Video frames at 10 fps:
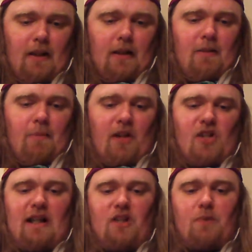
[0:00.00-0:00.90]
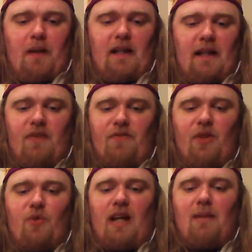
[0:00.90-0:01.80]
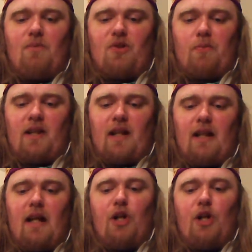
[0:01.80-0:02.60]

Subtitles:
Magically speaking, if you name something,